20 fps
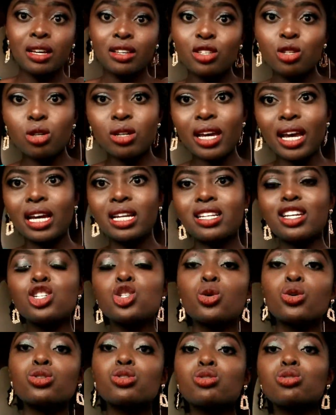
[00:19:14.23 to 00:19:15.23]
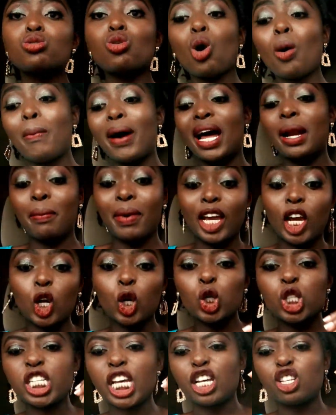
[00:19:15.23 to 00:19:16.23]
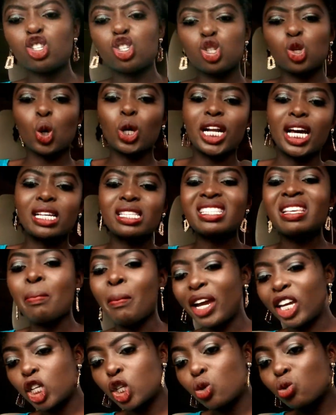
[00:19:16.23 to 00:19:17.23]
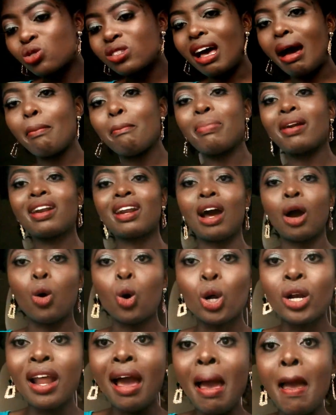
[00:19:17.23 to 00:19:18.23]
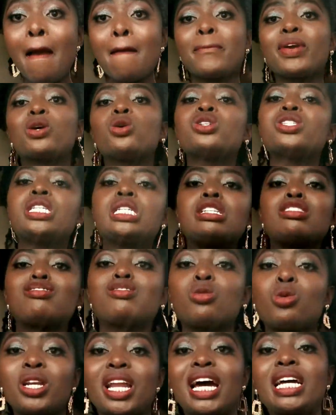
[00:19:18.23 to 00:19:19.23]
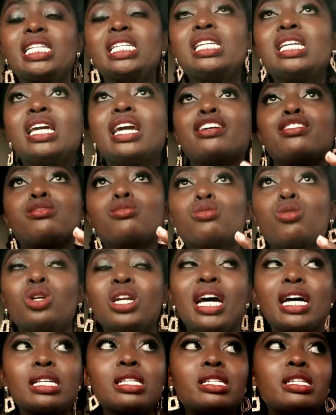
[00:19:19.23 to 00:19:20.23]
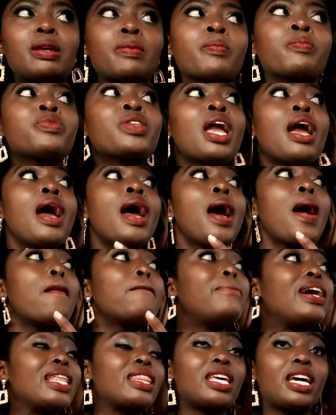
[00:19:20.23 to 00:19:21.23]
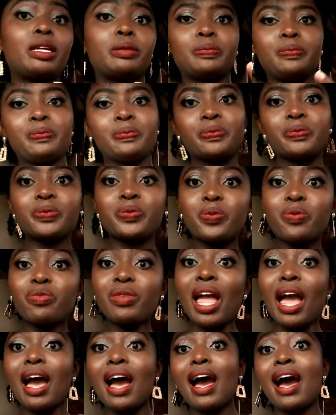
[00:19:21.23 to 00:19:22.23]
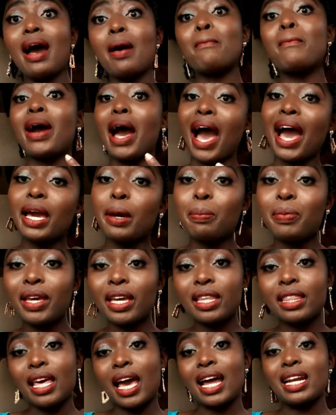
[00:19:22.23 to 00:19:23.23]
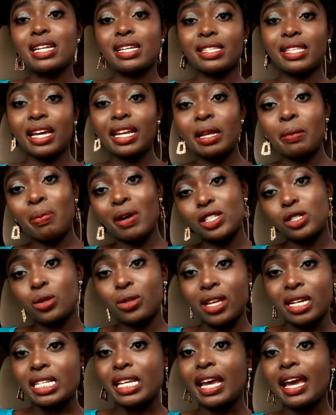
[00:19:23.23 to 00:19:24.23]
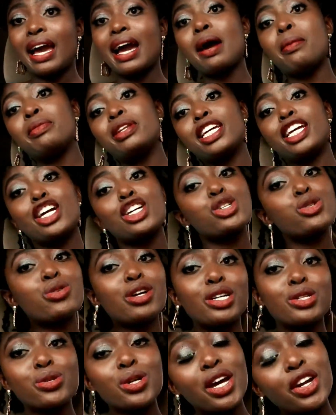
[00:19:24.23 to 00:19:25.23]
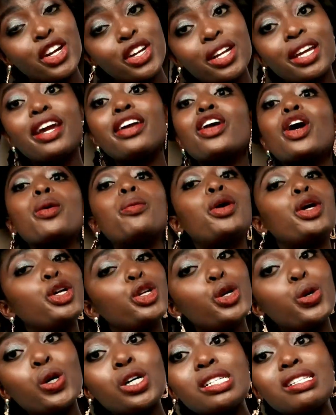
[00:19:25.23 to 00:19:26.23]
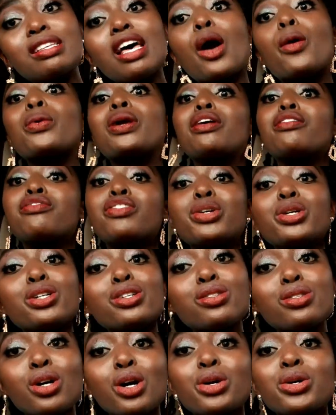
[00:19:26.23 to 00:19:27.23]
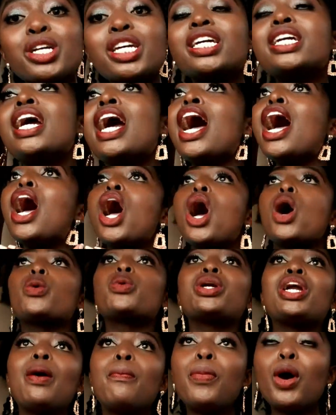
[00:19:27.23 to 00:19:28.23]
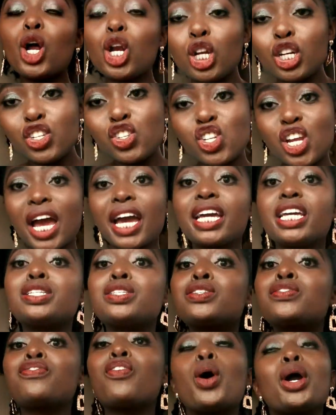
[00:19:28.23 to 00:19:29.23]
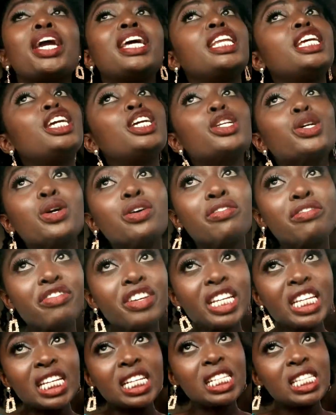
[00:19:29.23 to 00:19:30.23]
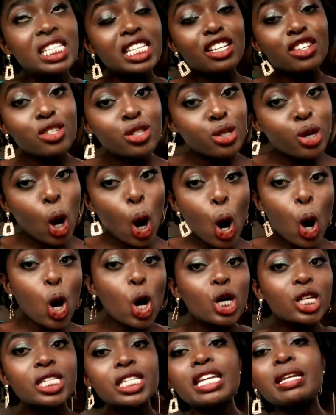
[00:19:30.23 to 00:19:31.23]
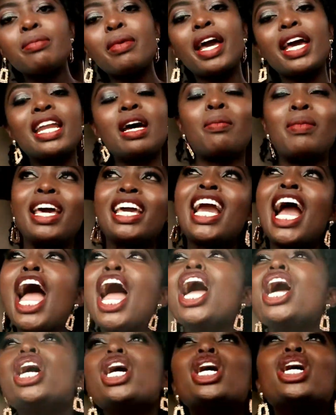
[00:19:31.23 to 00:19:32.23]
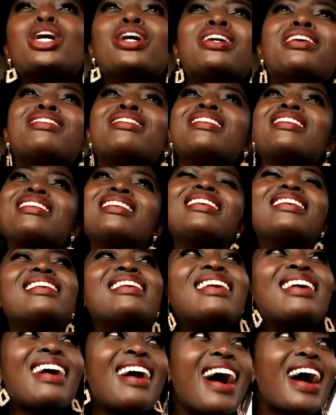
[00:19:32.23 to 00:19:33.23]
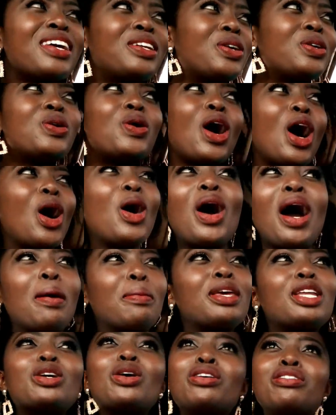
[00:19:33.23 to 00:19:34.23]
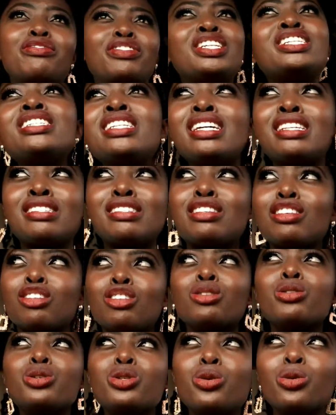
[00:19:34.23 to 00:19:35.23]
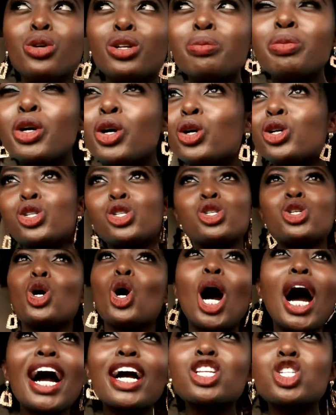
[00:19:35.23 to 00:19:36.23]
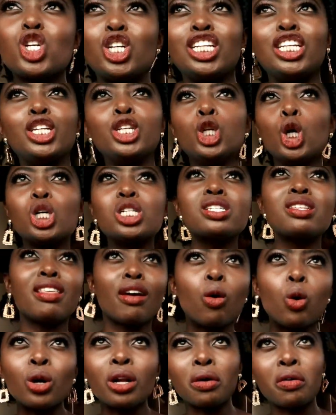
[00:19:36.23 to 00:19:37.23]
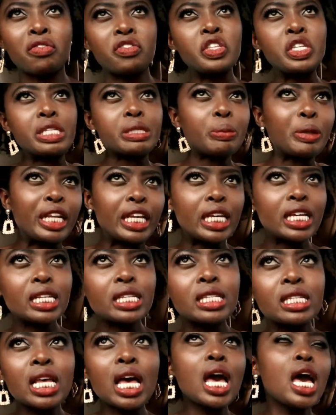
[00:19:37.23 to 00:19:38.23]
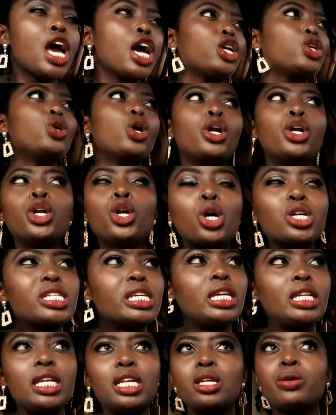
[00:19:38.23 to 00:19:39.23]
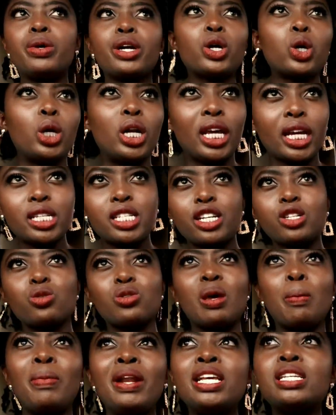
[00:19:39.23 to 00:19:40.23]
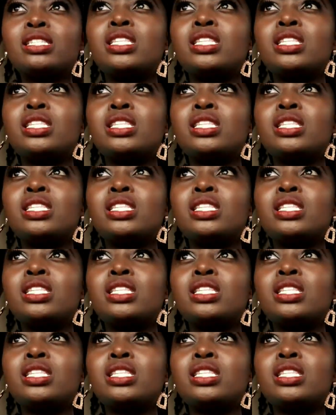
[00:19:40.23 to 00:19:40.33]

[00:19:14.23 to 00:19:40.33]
You get, it was so bad. My clothes are so dusty. My shoes are brown because it is so dirty and so dusty. But then, I being the understanding person that I am, nikashuka tu gari nikaenda kumwambia, you know what, sir, we are very sorry. We apologize for any inconveniences caused. In my head, I'm like, I don't know how I'm inconveniencing you, dude, because you're actually not the owner of this place. You're not in any way connected to the place.